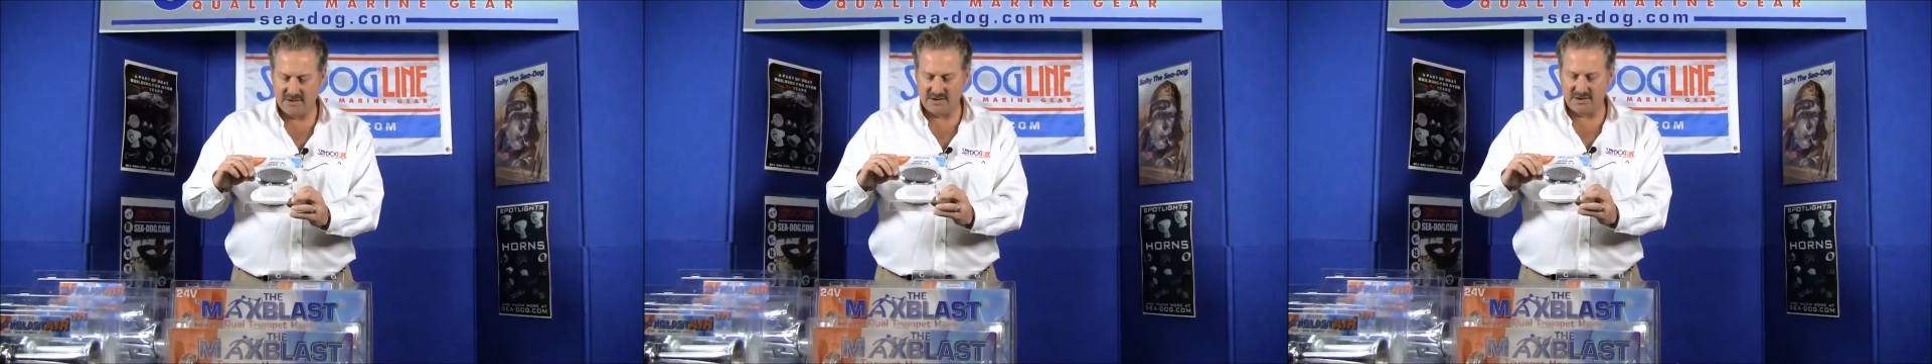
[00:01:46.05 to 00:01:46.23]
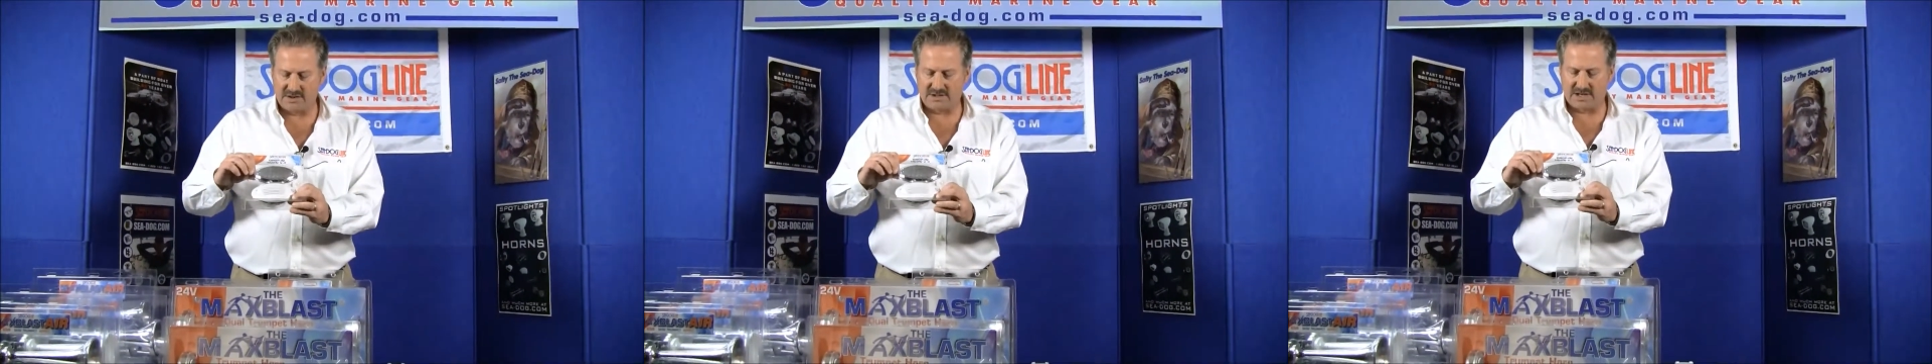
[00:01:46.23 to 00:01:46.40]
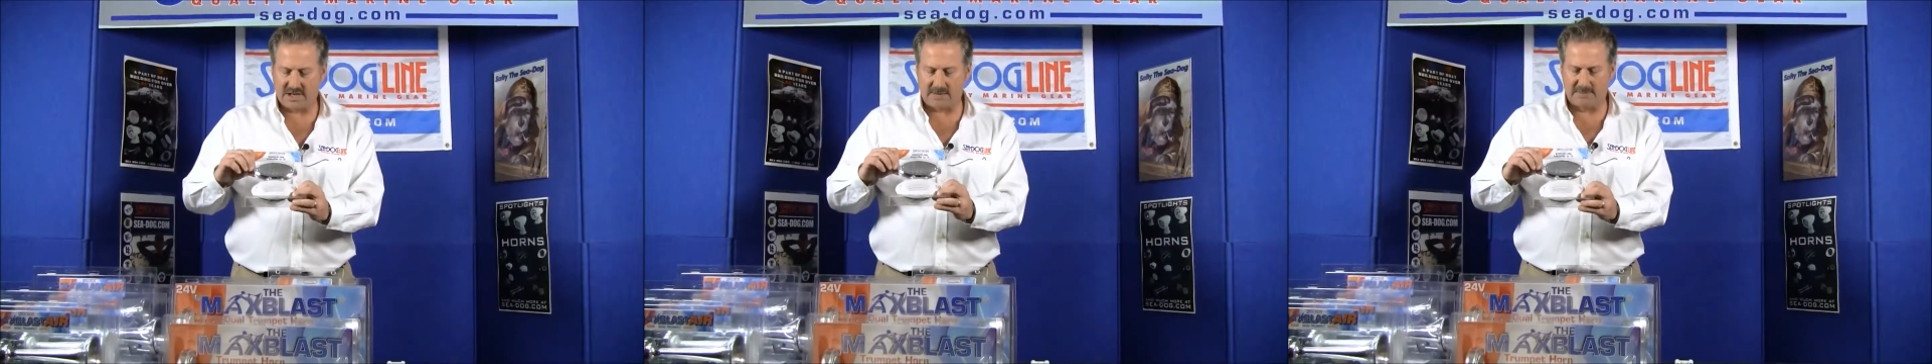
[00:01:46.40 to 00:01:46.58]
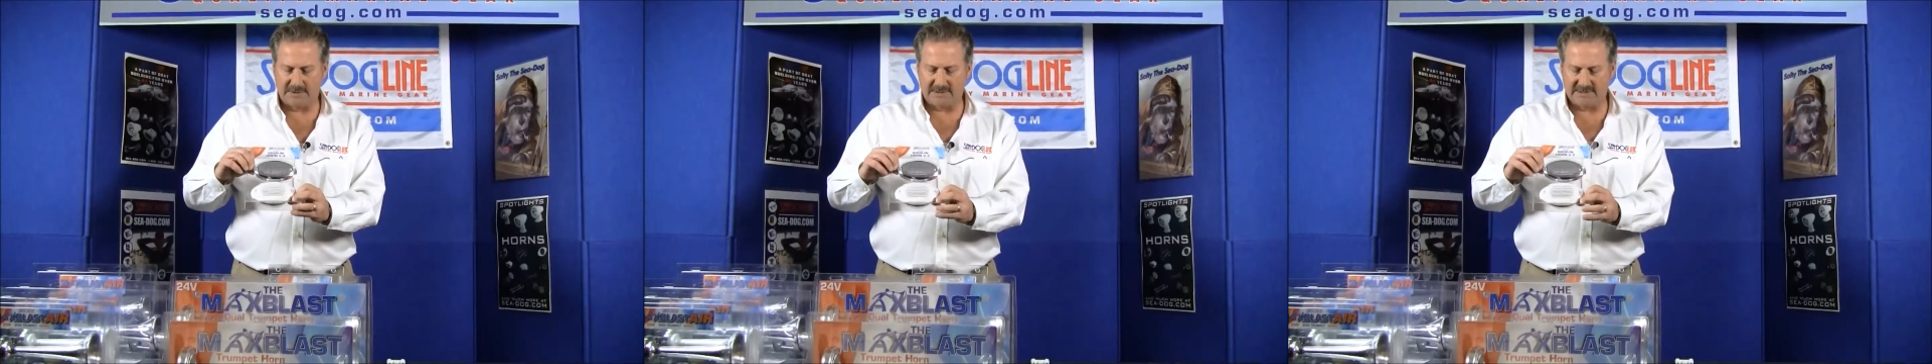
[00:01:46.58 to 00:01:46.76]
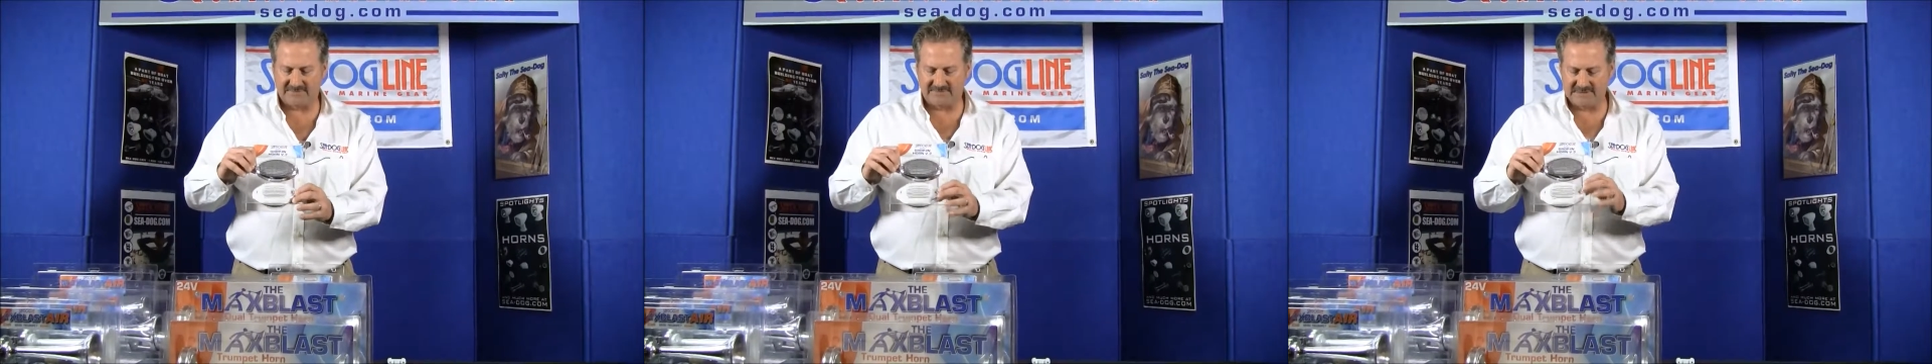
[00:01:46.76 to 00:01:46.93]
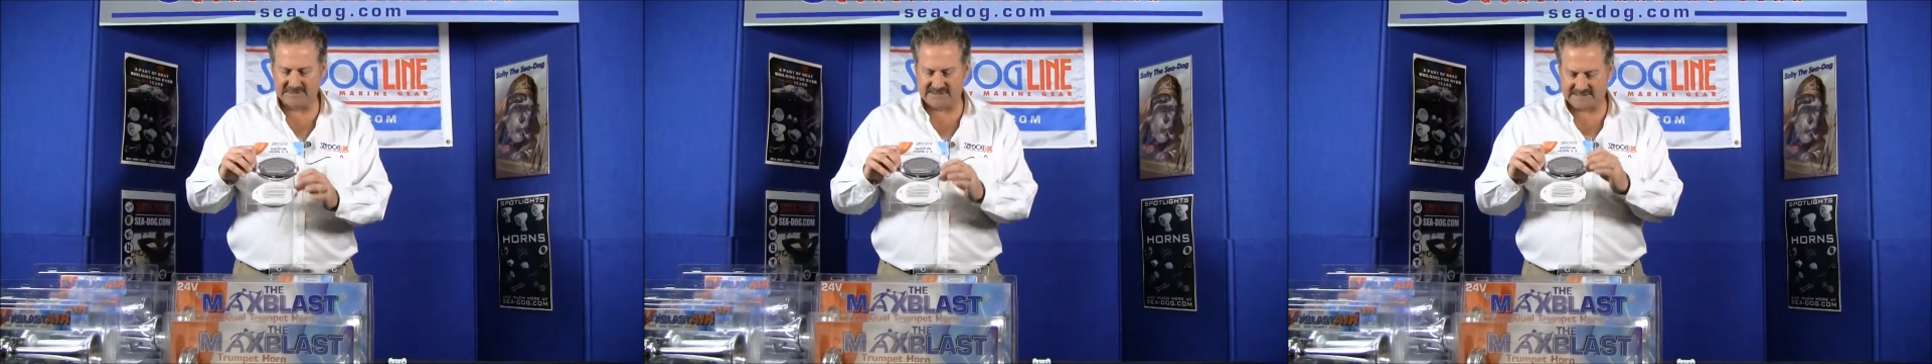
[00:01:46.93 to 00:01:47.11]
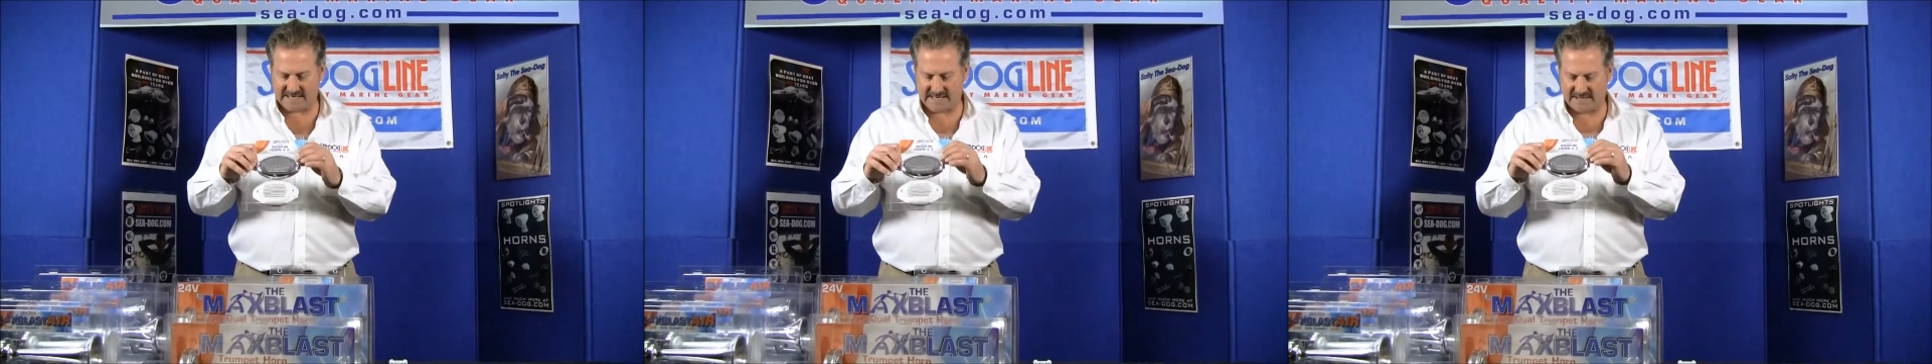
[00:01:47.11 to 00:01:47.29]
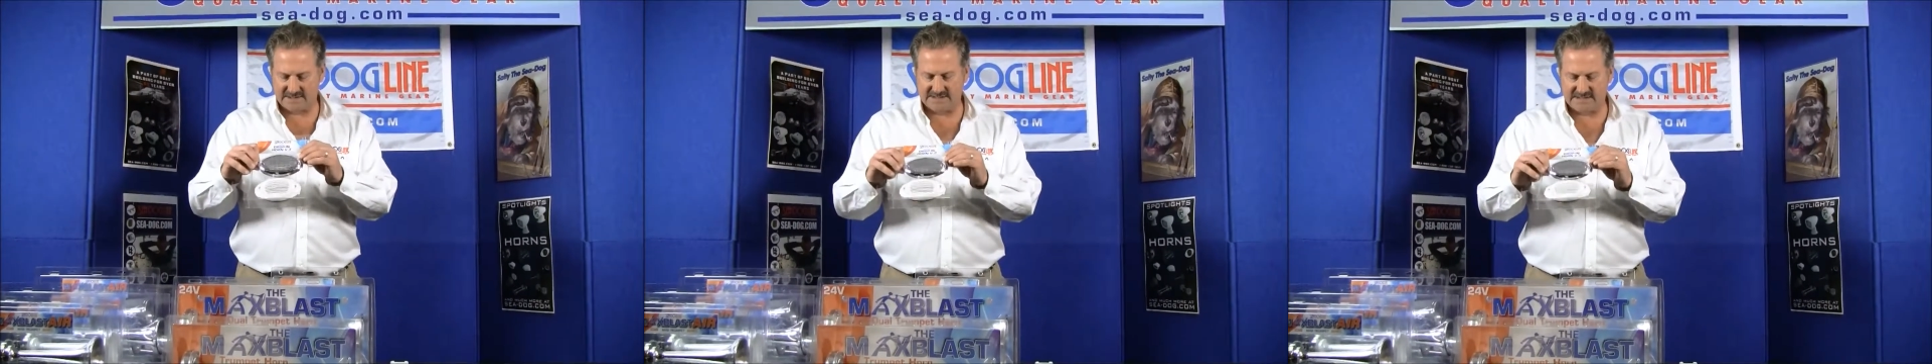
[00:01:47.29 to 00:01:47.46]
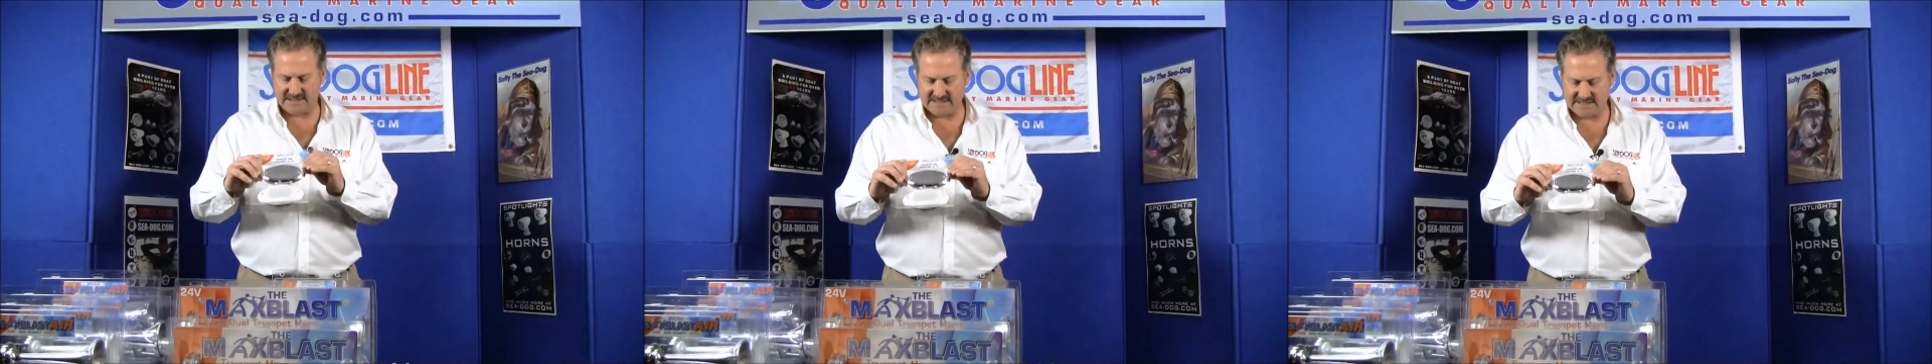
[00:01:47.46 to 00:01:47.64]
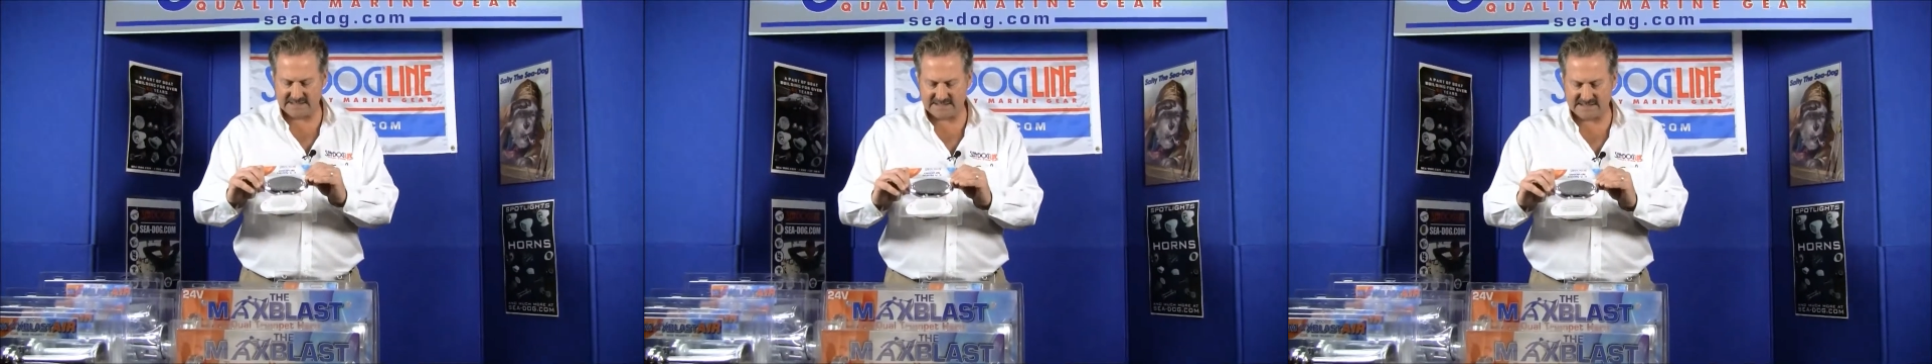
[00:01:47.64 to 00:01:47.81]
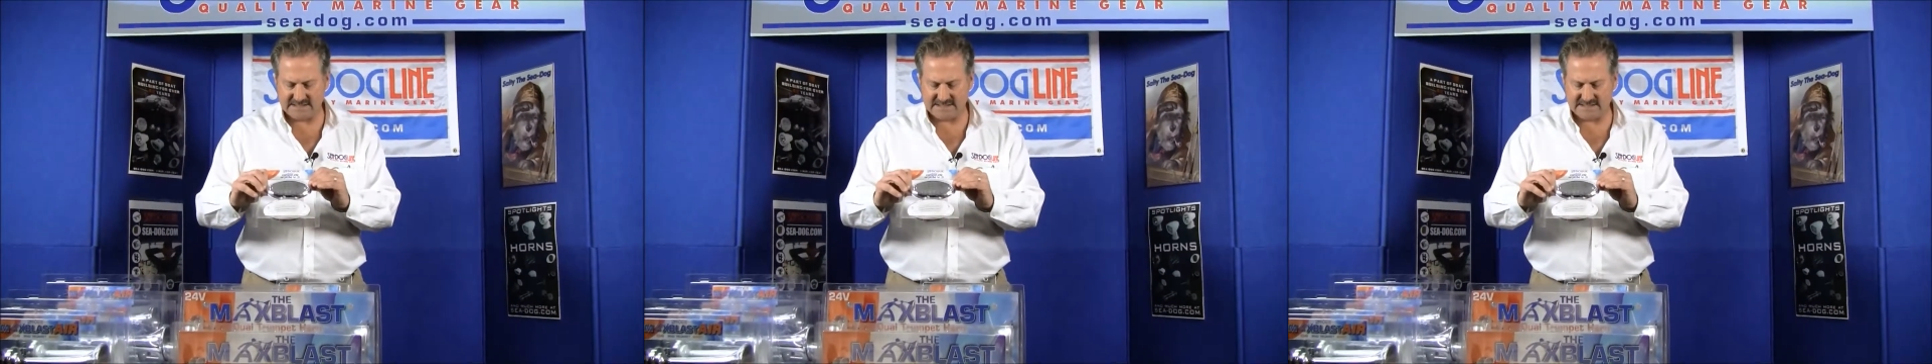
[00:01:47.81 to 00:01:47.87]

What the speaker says: There are a couple different styles of these.